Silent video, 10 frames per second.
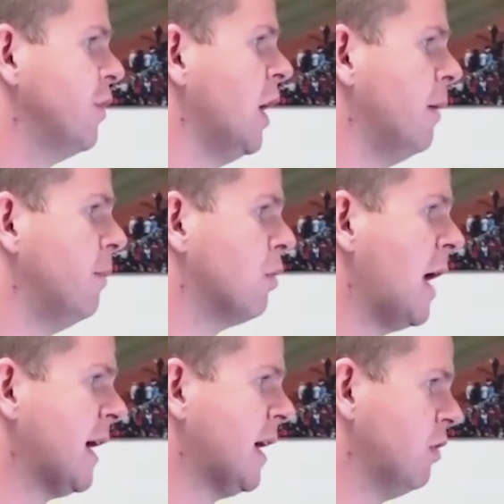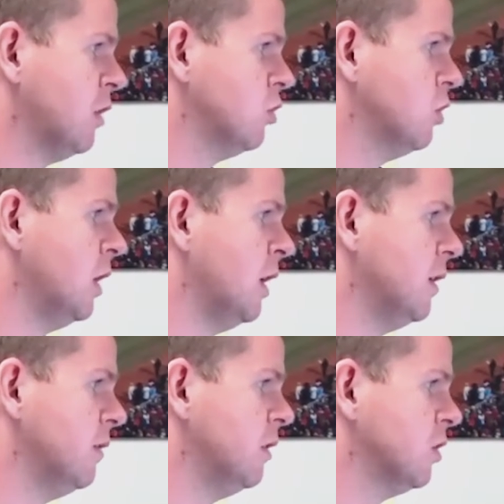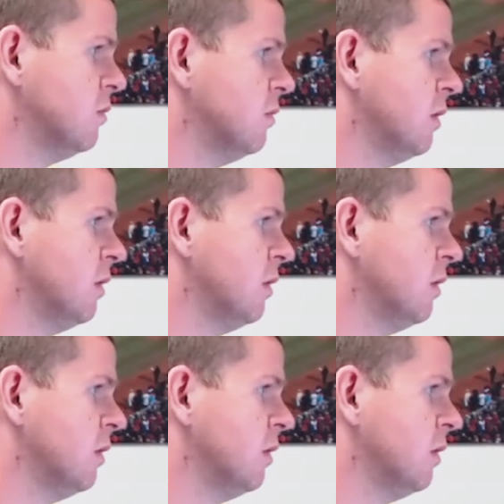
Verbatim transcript: uh, bracket. That's uh, this